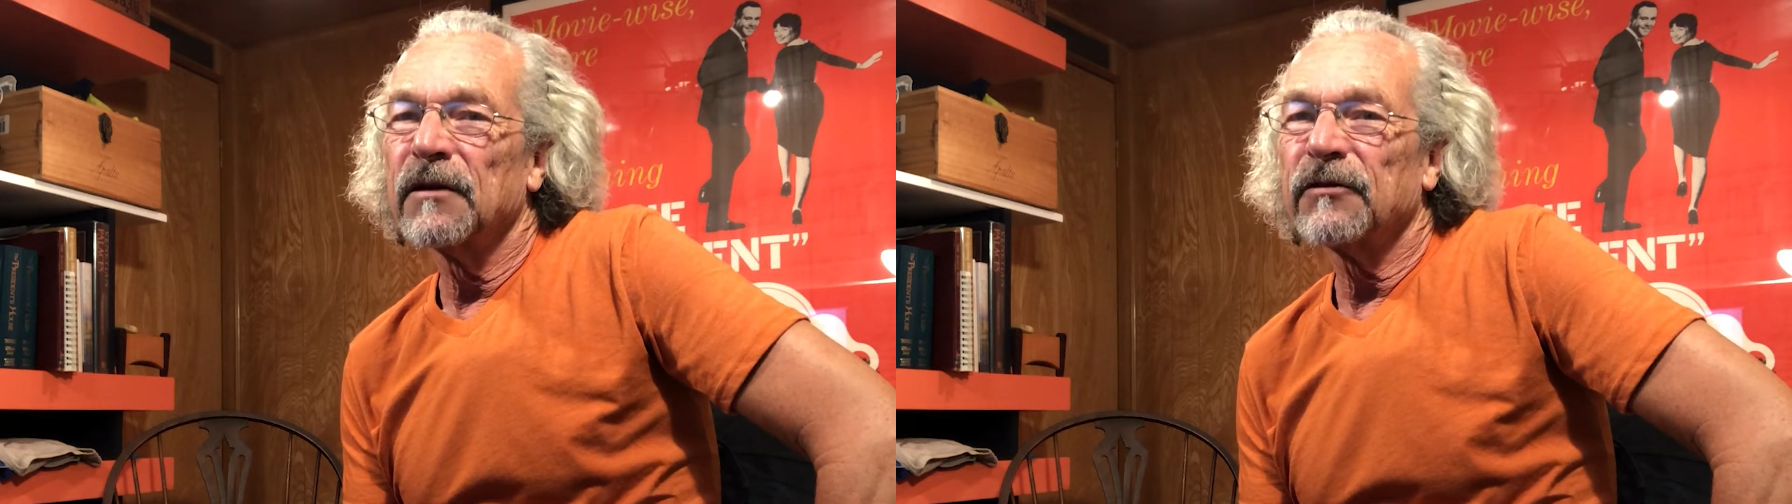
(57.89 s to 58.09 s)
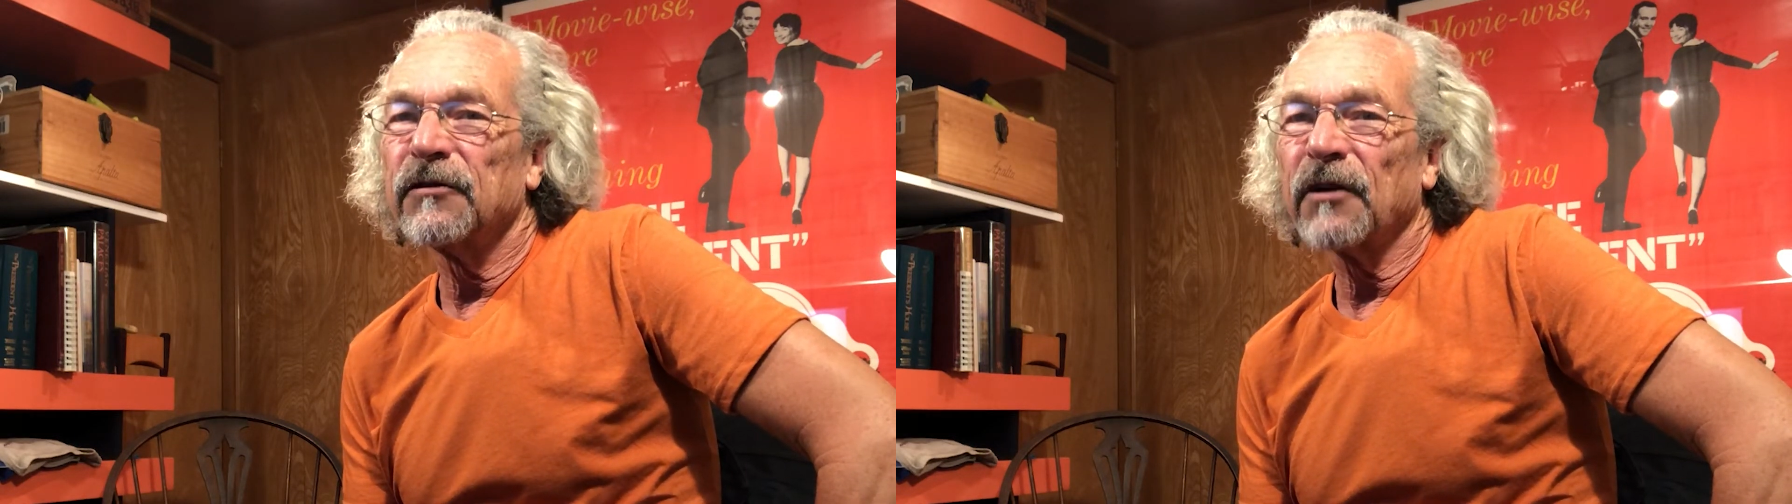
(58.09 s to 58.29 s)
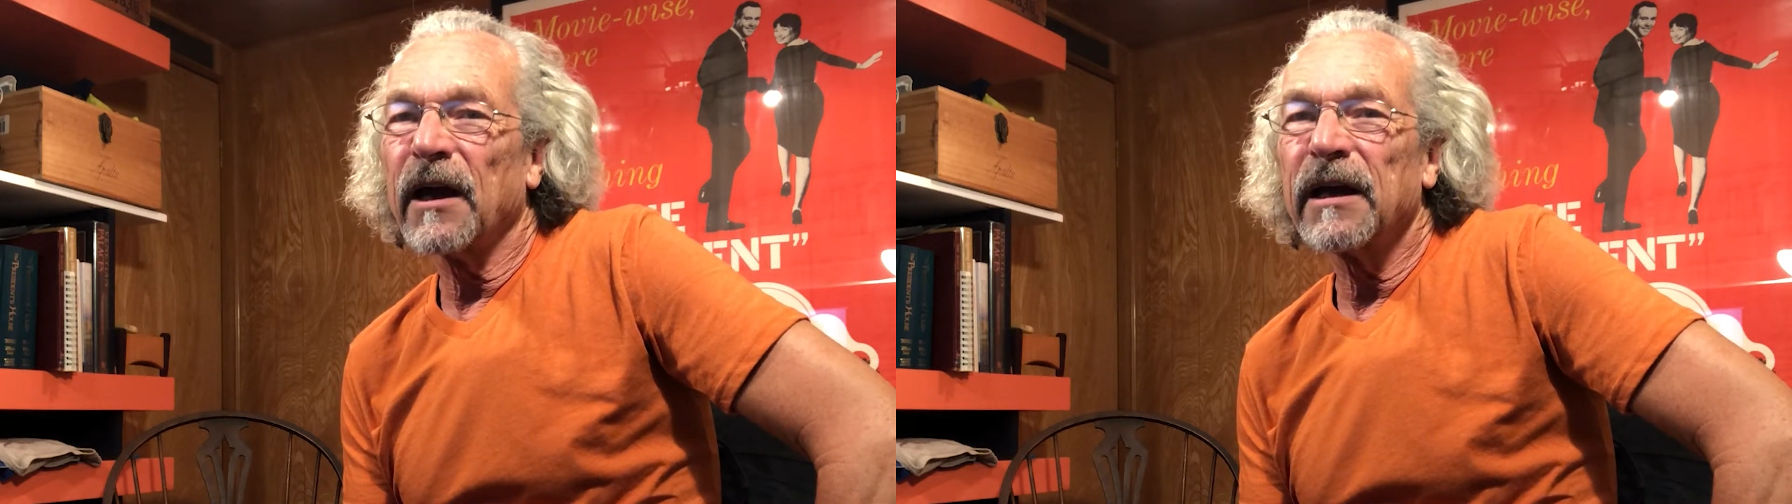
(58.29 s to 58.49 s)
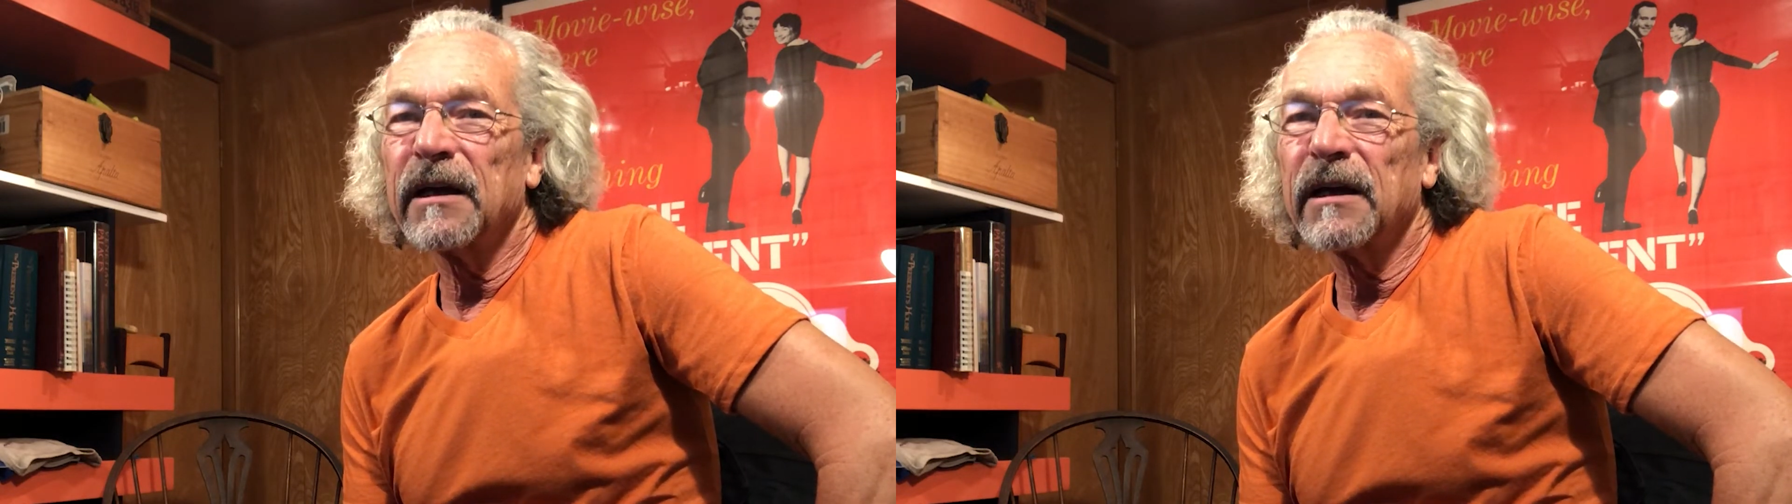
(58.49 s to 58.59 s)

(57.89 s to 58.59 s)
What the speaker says: design,